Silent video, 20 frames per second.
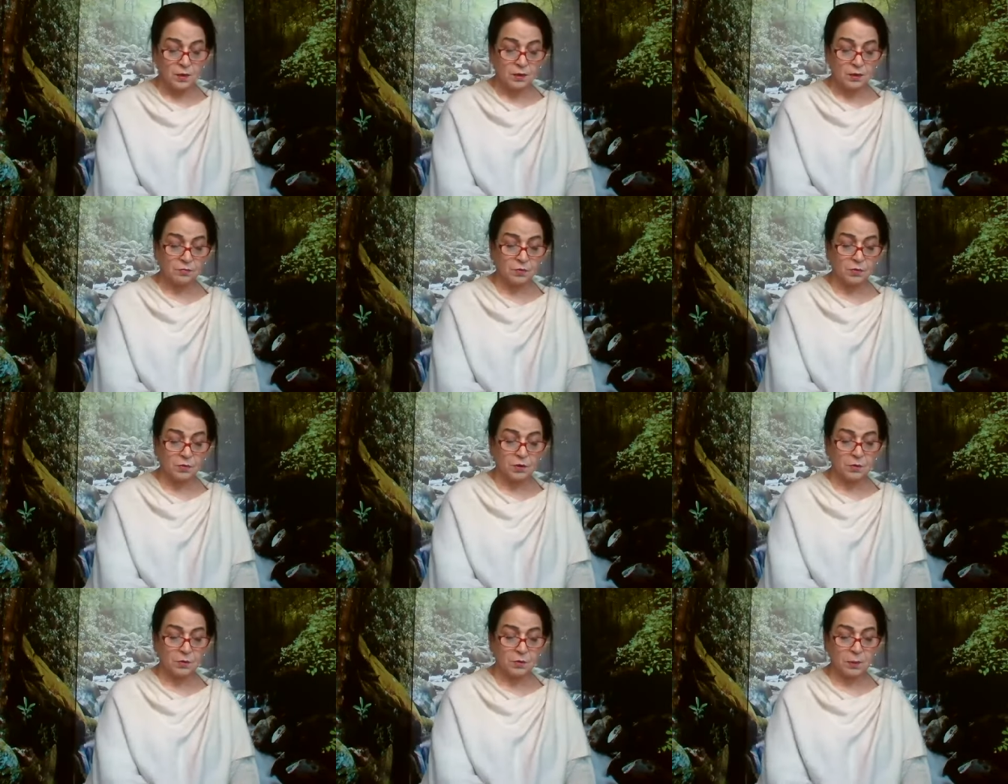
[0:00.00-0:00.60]

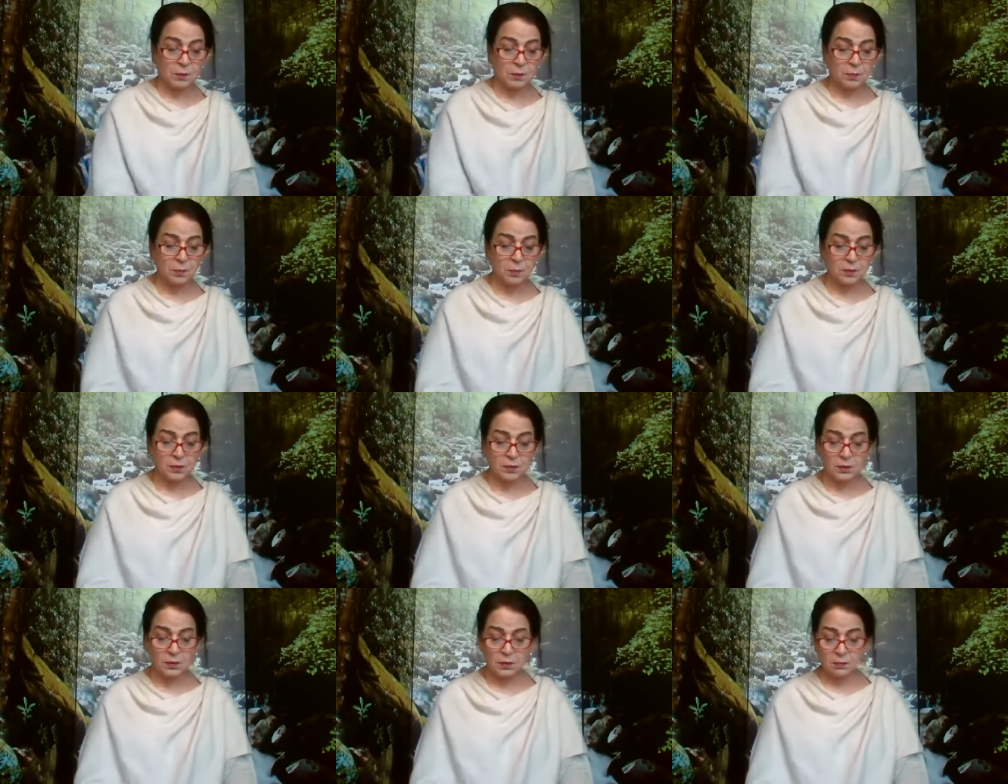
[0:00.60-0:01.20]
If you
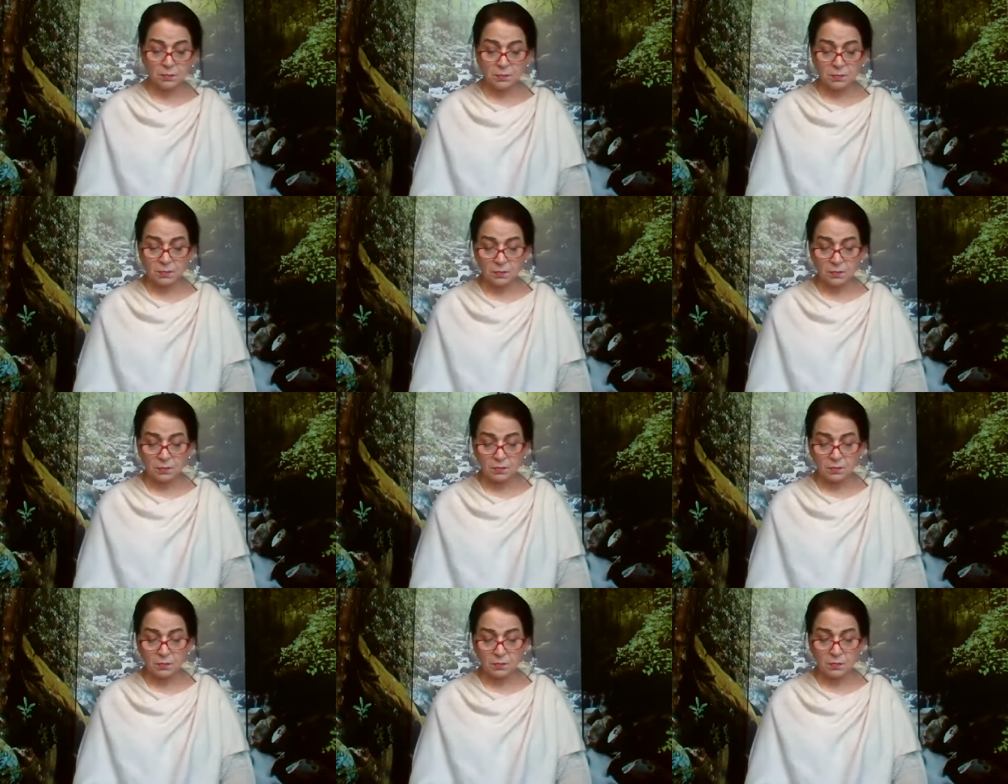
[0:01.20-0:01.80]
remember in the
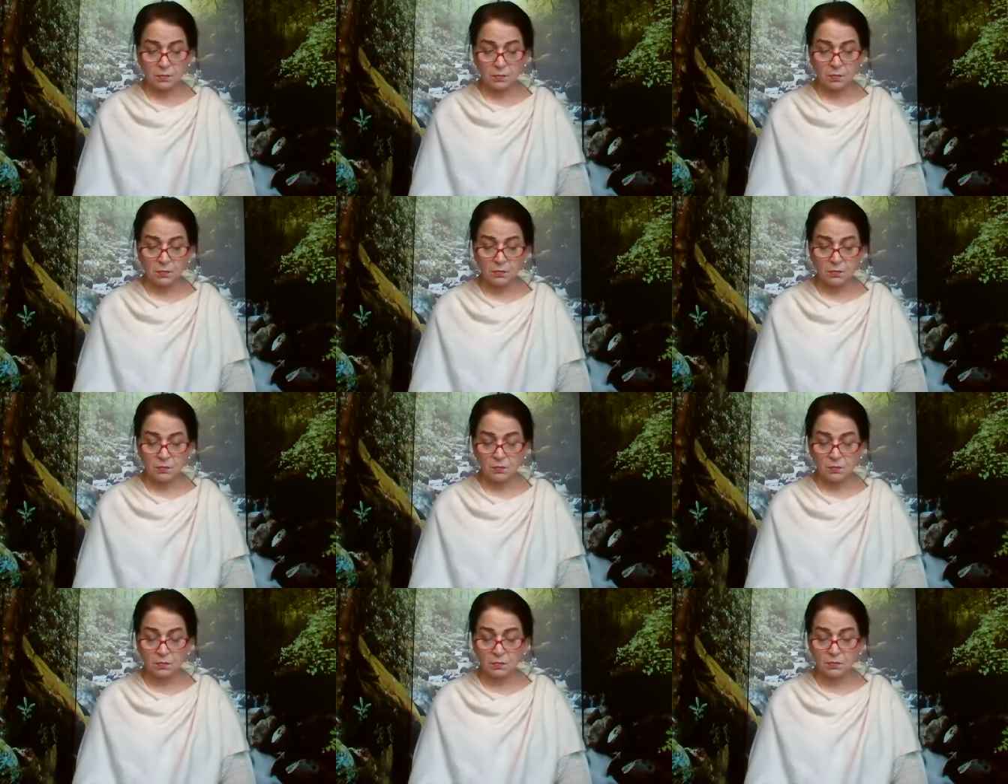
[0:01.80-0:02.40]

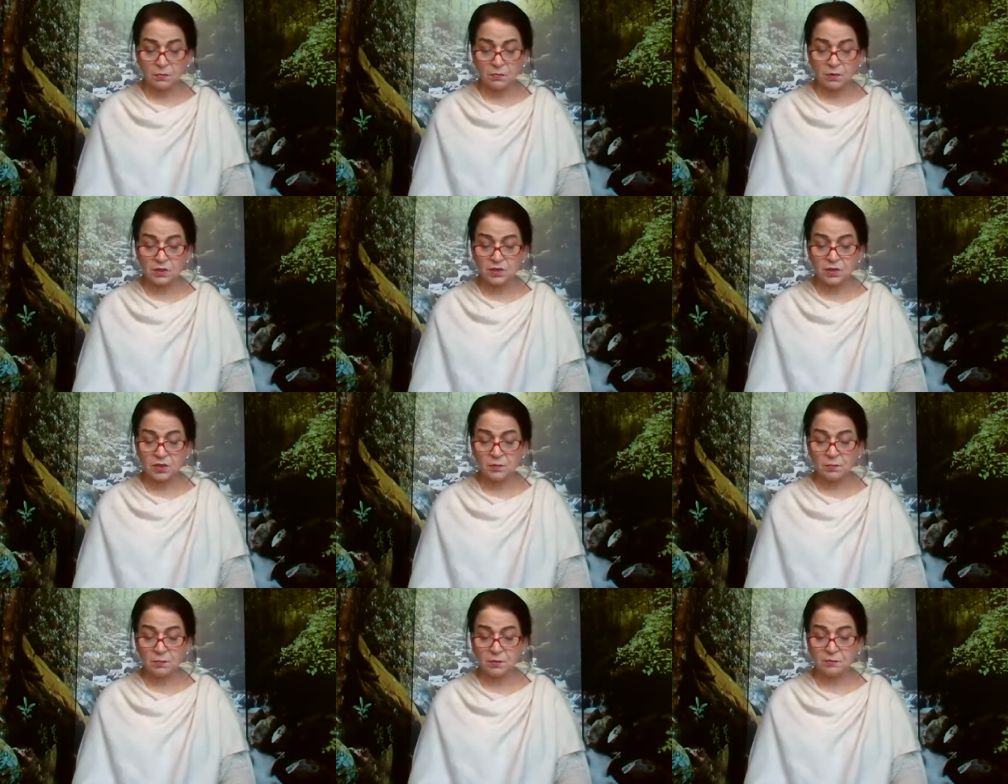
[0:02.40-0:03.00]
verse
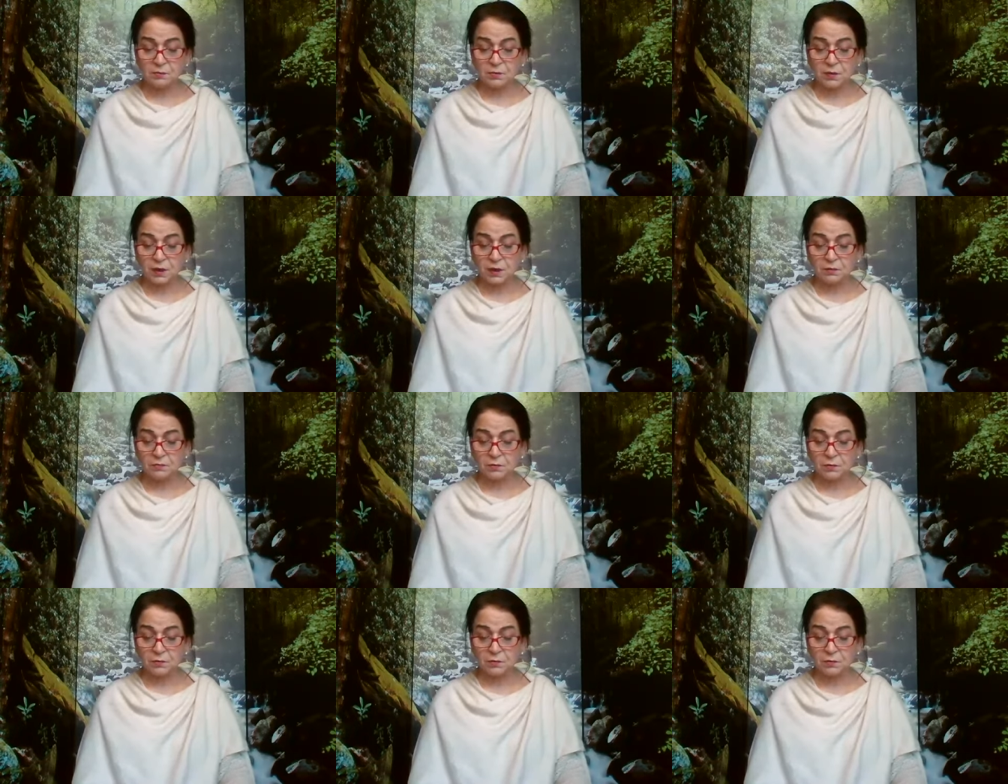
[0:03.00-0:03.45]
number five,